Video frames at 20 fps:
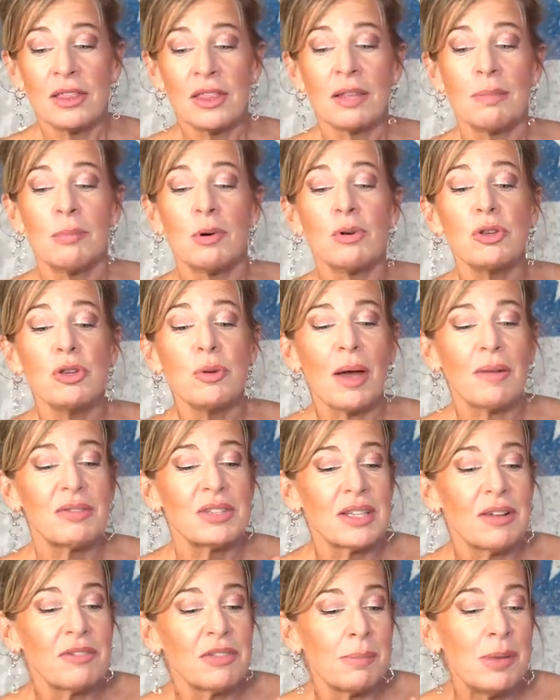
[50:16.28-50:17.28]
The more you have
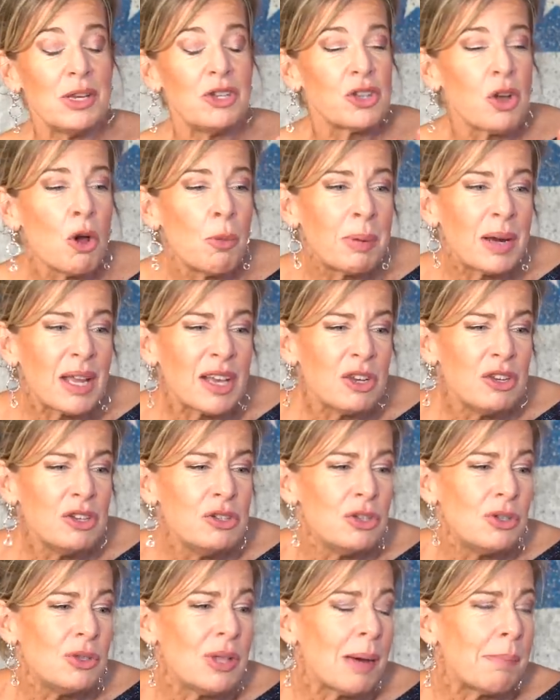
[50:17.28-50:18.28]
stuff that makes you go, oh, but I couldn't do